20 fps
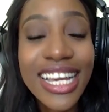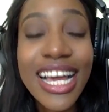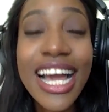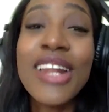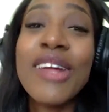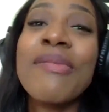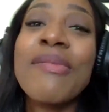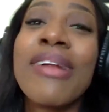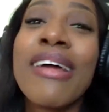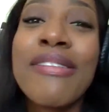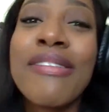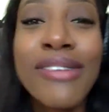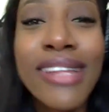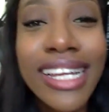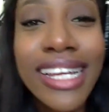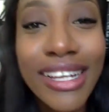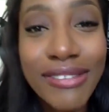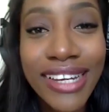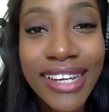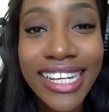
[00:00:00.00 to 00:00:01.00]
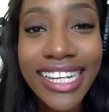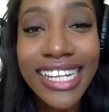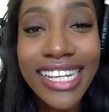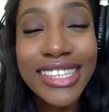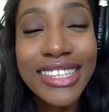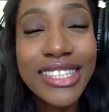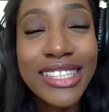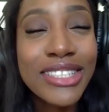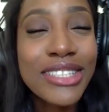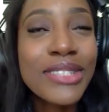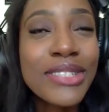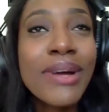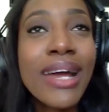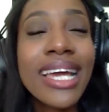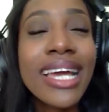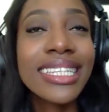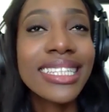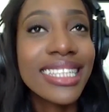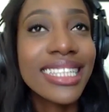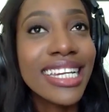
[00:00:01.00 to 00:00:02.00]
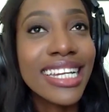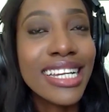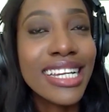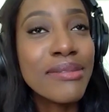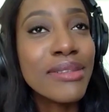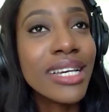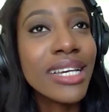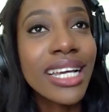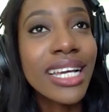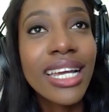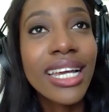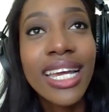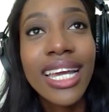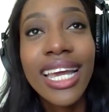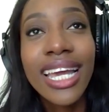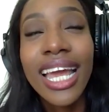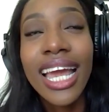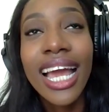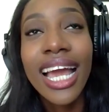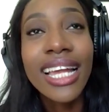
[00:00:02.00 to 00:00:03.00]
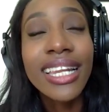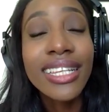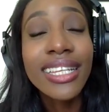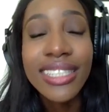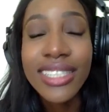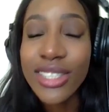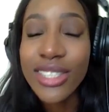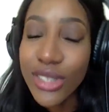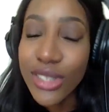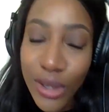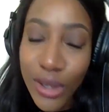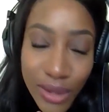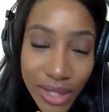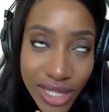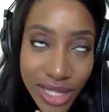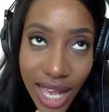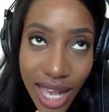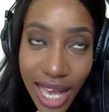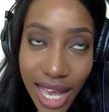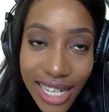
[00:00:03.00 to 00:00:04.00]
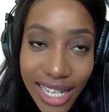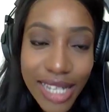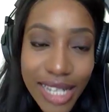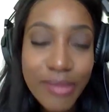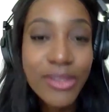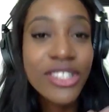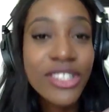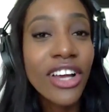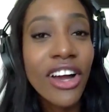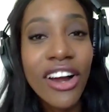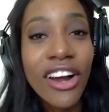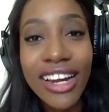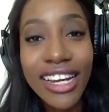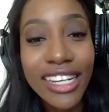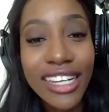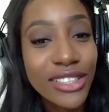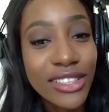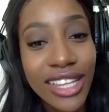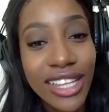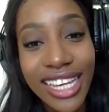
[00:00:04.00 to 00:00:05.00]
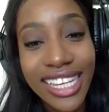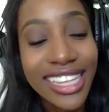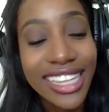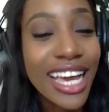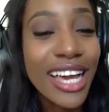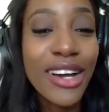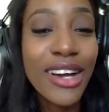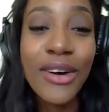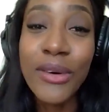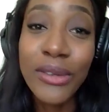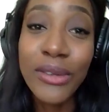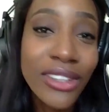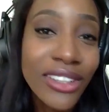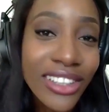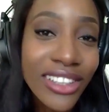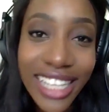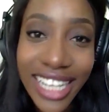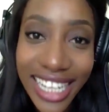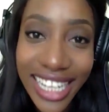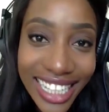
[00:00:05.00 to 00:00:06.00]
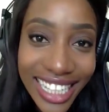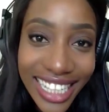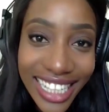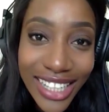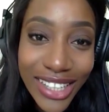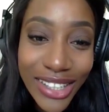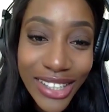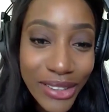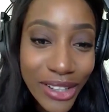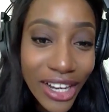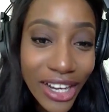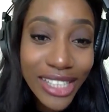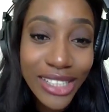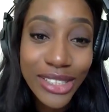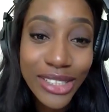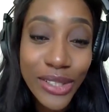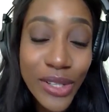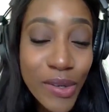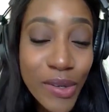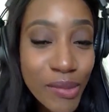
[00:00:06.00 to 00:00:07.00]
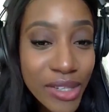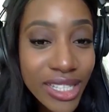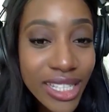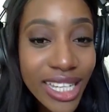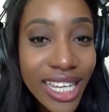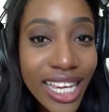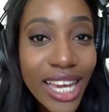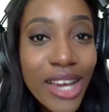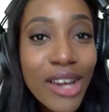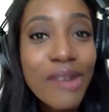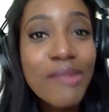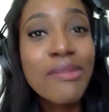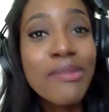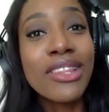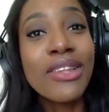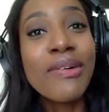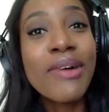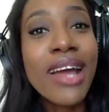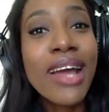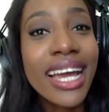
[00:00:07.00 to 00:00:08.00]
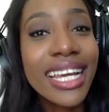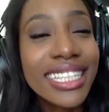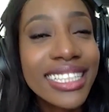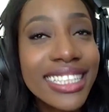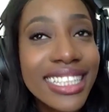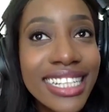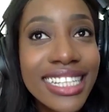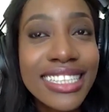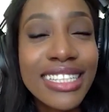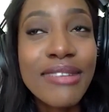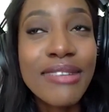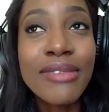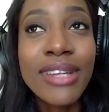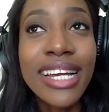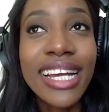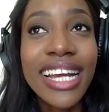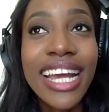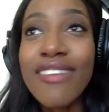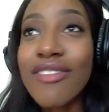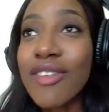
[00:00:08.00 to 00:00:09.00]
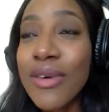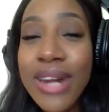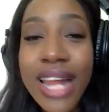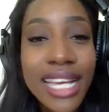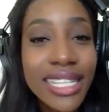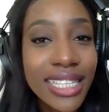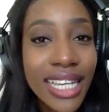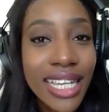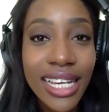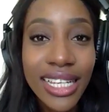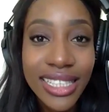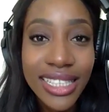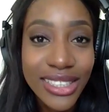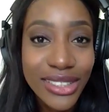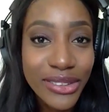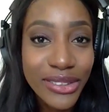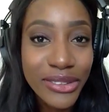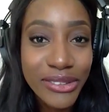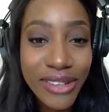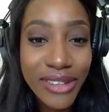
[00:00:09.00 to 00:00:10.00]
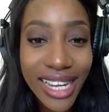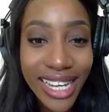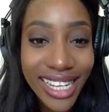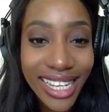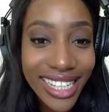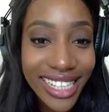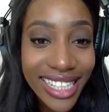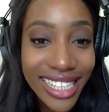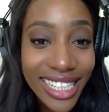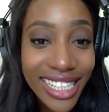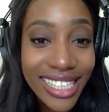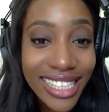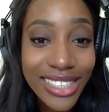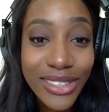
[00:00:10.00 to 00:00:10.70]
I know, yeah. but I feel like if I this is the way I see it. I'm like, and this is so sad, and I'm sorry to like that older lady who got duped. But the way I see it is, I'm like, everyone has a hustle, right? Yeah.